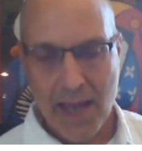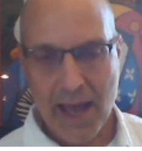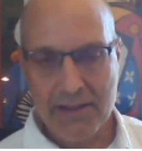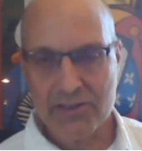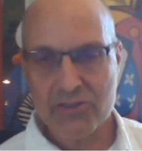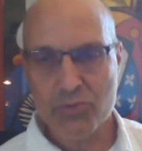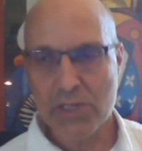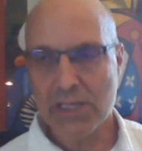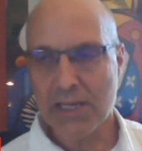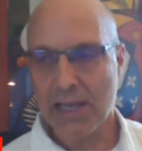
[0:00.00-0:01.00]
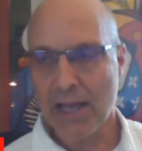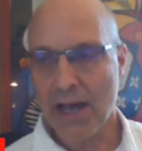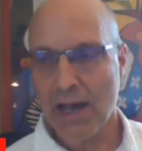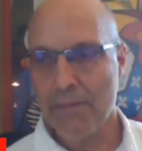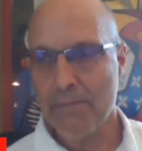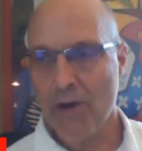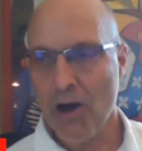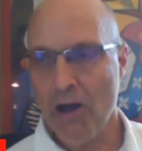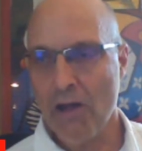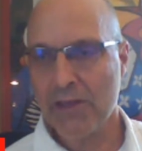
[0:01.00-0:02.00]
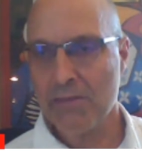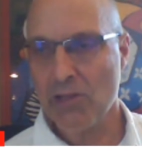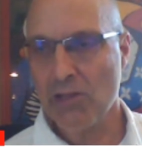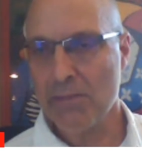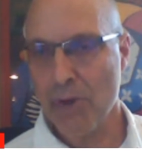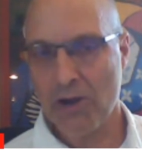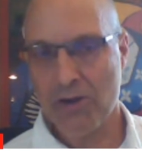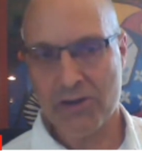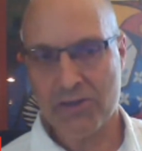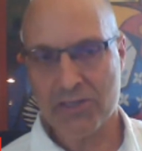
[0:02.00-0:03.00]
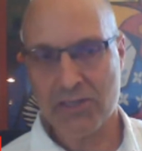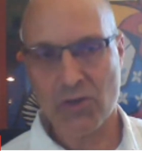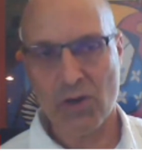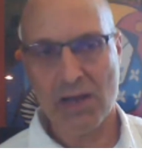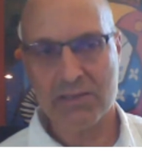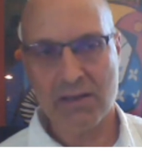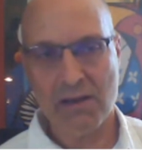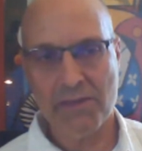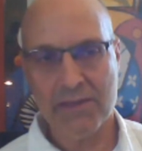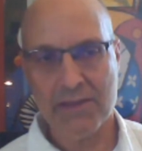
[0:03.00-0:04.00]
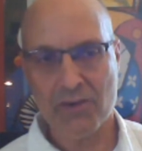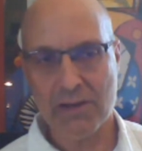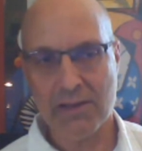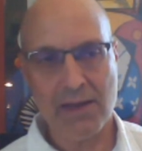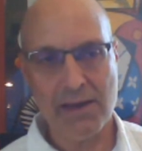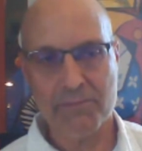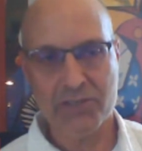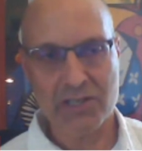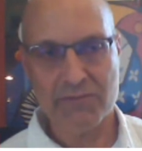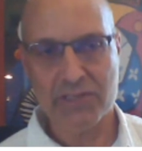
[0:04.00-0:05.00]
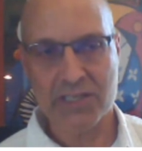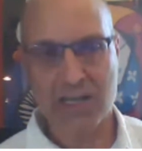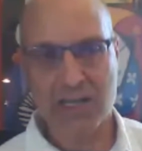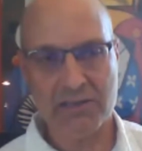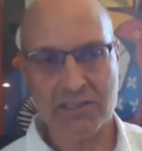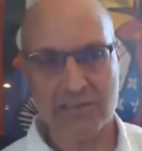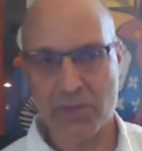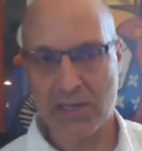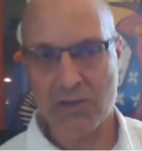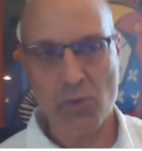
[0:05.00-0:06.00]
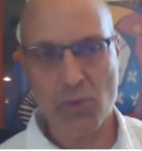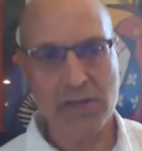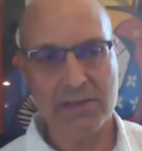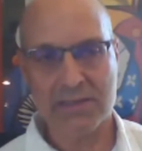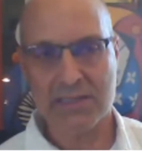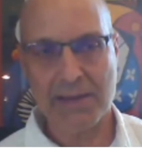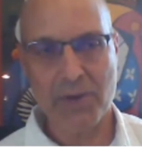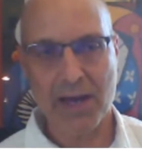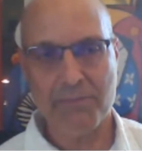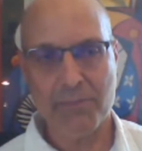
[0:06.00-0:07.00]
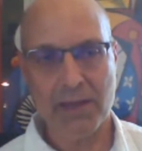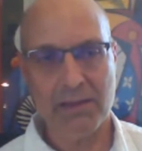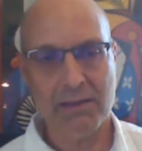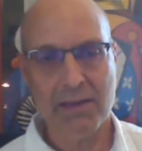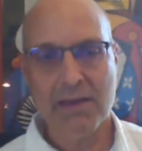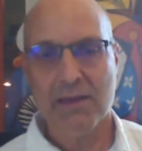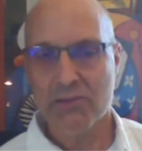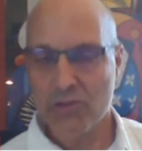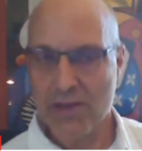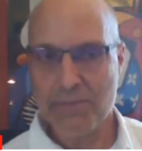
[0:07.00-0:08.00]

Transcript: and just really all the community partners across all the different service areas just being willing to step up and do their